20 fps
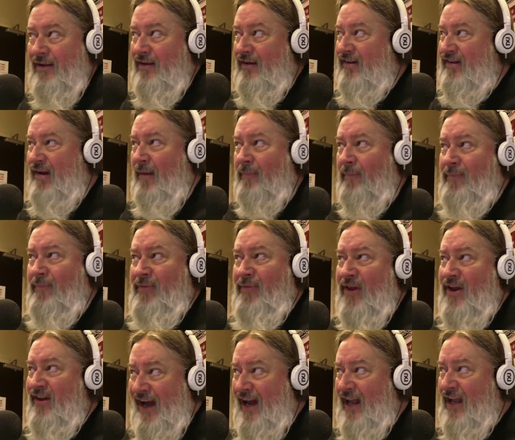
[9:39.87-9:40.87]
something to
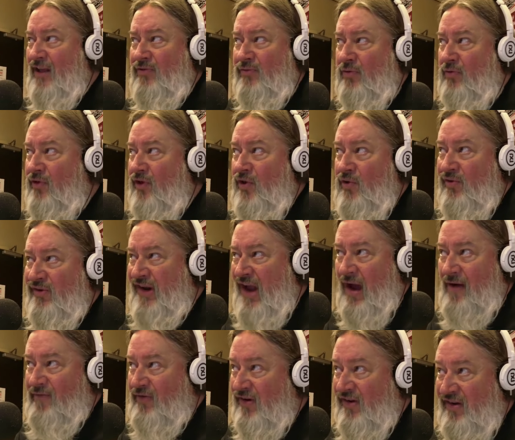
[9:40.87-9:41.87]
say to get through the news
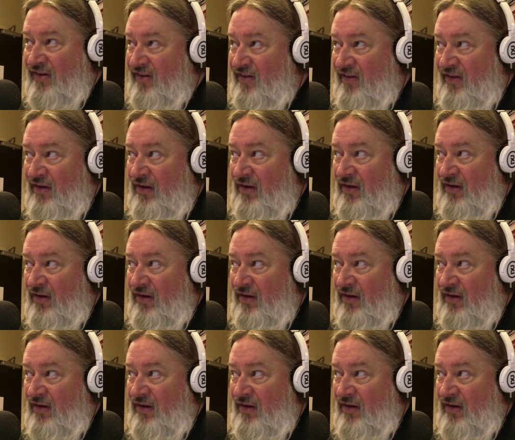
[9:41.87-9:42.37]
conferences.